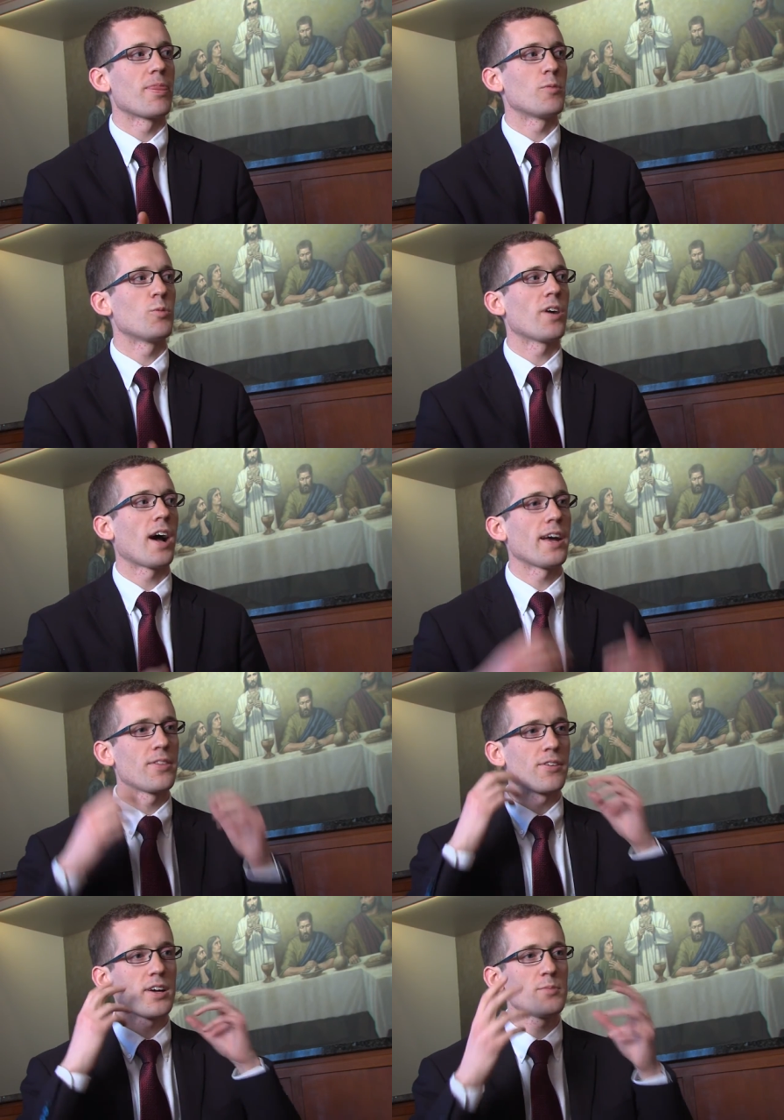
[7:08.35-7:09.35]
where I
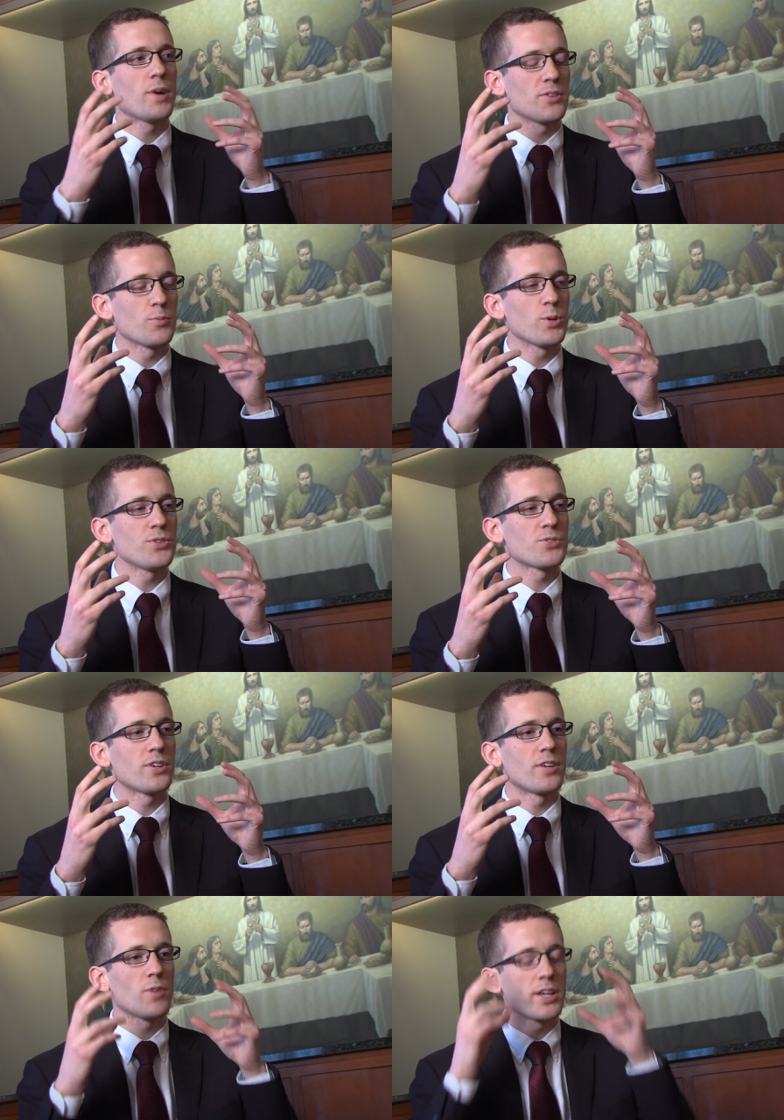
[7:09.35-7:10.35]
had thought about the
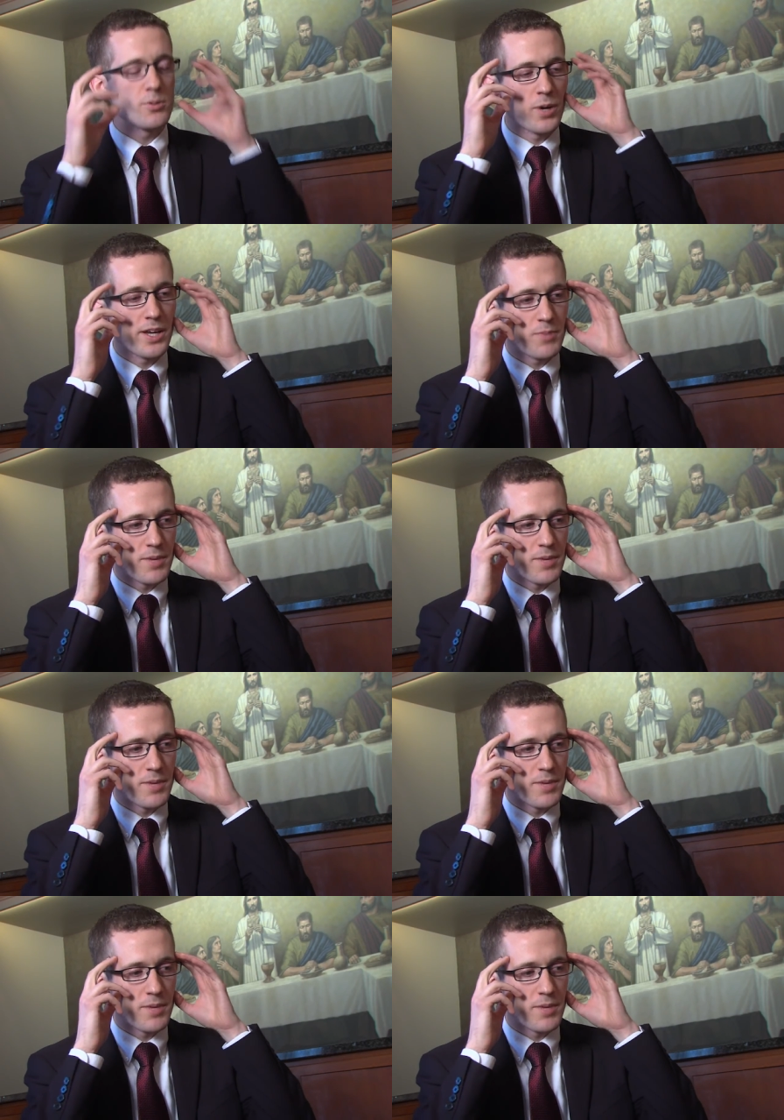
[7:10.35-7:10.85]
priesthood and right away